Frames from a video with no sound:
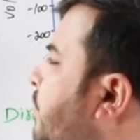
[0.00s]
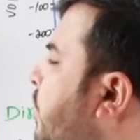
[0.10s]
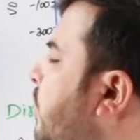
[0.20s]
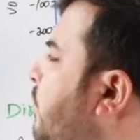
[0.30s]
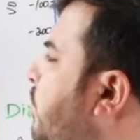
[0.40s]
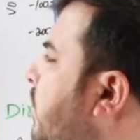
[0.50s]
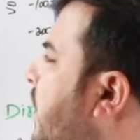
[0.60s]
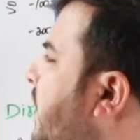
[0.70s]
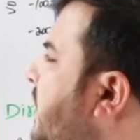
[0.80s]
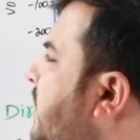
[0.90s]
from
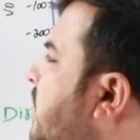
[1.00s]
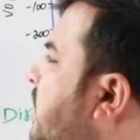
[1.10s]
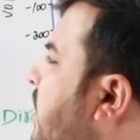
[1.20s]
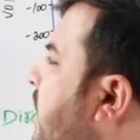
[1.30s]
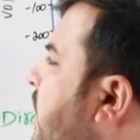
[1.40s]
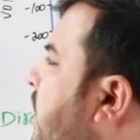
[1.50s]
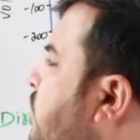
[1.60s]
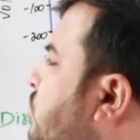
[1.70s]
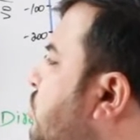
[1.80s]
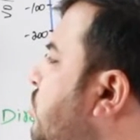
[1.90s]
point A
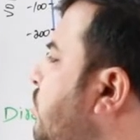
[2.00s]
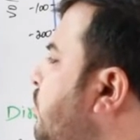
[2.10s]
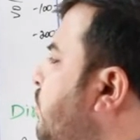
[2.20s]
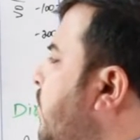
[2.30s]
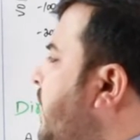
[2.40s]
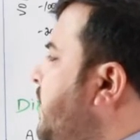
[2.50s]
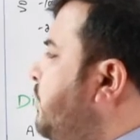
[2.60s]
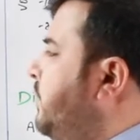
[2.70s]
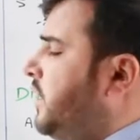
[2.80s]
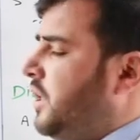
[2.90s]
to
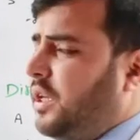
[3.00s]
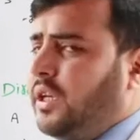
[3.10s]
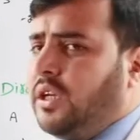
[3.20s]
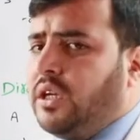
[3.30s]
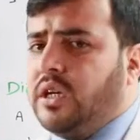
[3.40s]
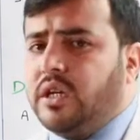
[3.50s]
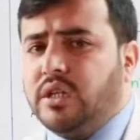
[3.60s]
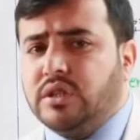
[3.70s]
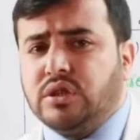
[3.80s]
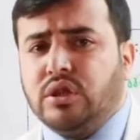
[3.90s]
point B
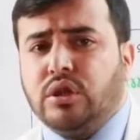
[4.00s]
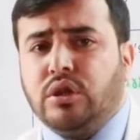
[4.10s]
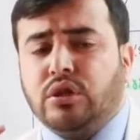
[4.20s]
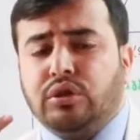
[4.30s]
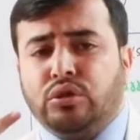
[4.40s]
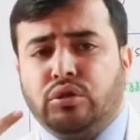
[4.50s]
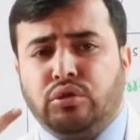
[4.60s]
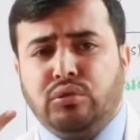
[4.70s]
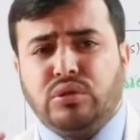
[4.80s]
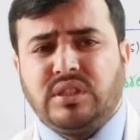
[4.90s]
is
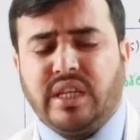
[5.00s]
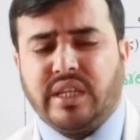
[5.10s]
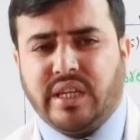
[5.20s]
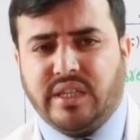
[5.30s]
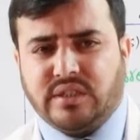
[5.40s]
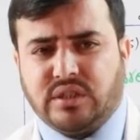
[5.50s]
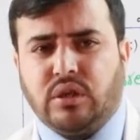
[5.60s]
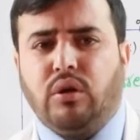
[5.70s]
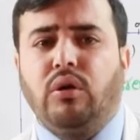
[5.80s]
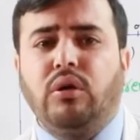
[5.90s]
2 seconds
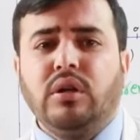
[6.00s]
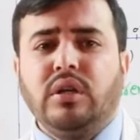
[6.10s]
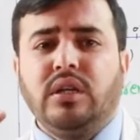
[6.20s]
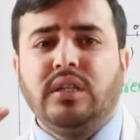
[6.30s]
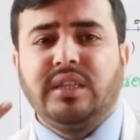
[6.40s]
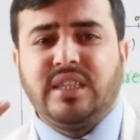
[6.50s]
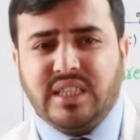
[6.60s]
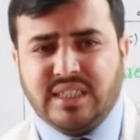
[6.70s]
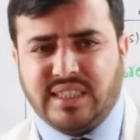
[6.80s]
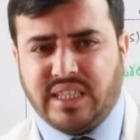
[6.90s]
or
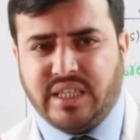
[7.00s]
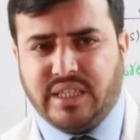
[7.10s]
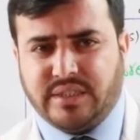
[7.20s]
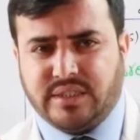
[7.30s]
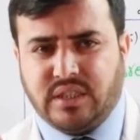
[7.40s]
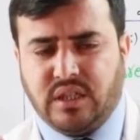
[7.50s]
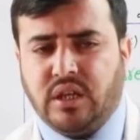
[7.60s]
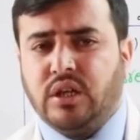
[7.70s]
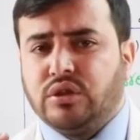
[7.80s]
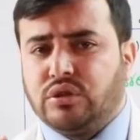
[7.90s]
3 seconds.
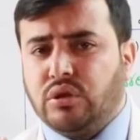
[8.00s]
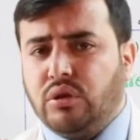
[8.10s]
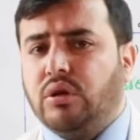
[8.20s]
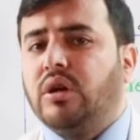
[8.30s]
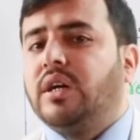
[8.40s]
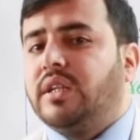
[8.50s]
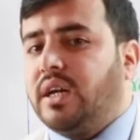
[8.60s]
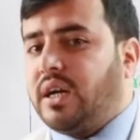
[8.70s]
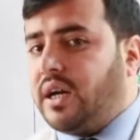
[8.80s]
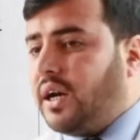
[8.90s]
So
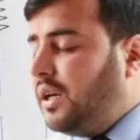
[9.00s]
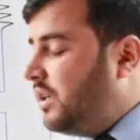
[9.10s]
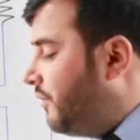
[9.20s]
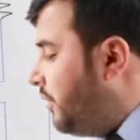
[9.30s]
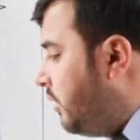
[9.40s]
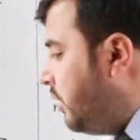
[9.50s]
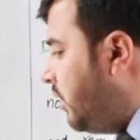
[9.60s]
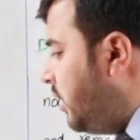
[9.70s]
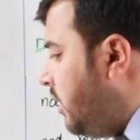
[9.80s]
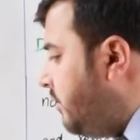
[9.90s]
the current
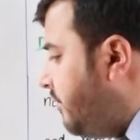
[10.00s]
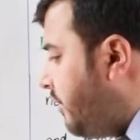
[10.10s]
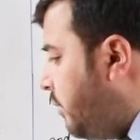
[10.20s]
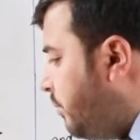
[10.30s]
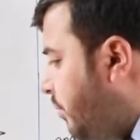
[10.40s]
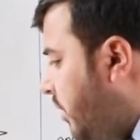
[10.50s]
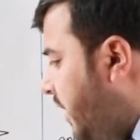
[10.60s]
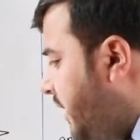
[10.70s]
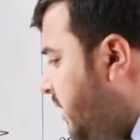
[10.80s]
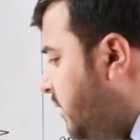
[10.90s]
flow from
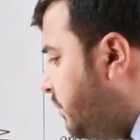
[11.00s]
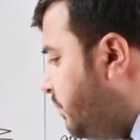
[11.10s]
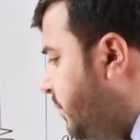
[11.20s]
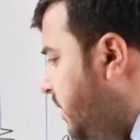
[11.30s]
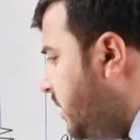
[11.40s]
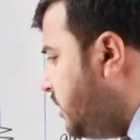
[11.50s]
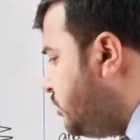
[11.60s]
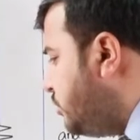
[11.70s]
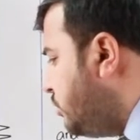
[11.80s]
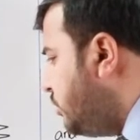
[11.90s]
point B
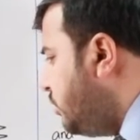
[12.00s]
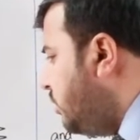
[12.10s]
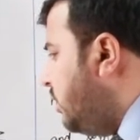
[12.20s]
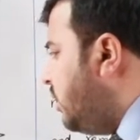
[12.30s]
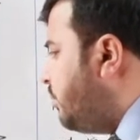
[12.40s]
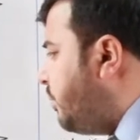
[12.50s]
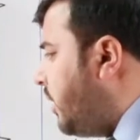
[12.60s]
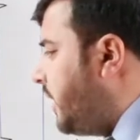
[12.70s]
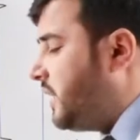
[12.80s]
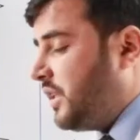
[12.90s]
to
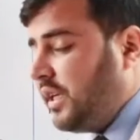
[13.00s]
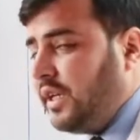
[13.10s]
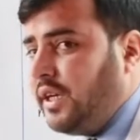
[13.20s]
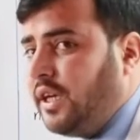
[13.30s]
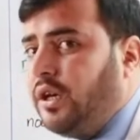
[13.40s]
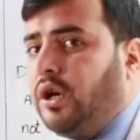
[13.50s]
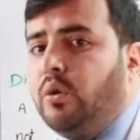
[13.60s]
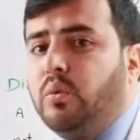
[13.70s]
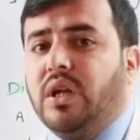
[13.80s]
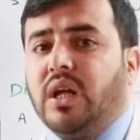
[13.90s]
point A
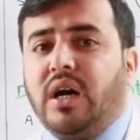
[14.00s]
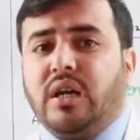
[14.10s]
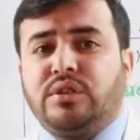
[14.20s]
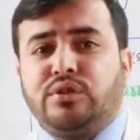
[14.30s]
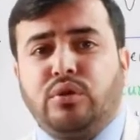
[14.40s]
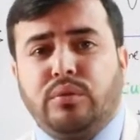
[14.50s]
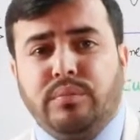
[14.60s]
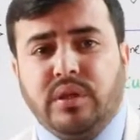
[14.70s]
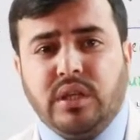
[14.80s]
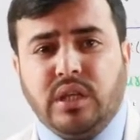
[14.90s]
will also
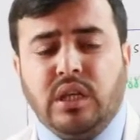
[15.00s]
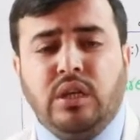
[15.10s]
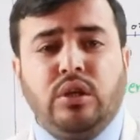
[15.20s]
be